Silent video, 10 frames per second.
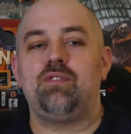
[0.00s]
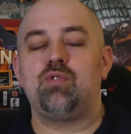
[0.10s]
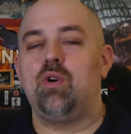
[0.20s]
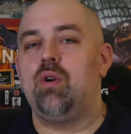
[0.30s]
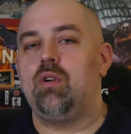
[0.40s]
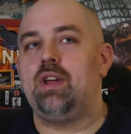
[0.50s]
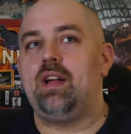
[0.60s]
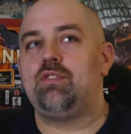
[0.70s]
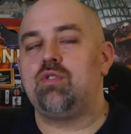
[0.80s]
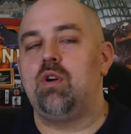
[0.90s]
trope, or
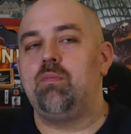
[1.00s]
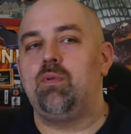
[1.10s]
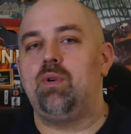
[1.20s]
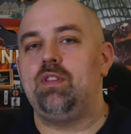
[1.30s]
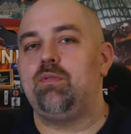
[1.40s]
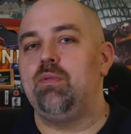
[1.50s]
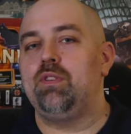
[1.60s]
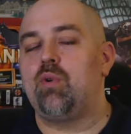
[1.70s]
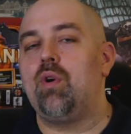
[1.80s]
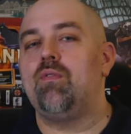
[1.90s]
not trope, but what this movie's
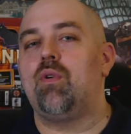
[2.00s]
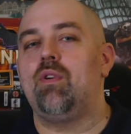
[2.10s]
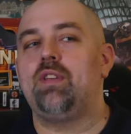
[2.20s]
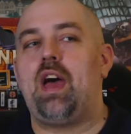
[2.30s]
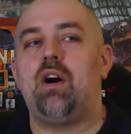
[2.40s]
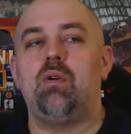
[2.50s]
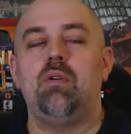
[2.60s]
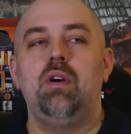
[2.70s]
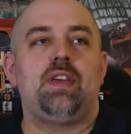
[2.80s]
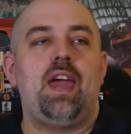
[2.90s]
going for is
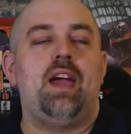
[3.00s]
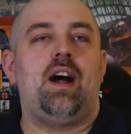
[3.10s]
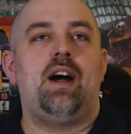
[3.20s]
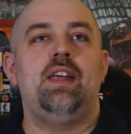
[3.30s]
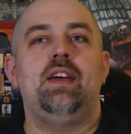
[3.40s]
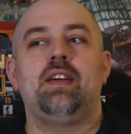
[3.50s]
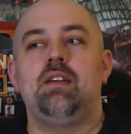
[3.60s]
how chaotic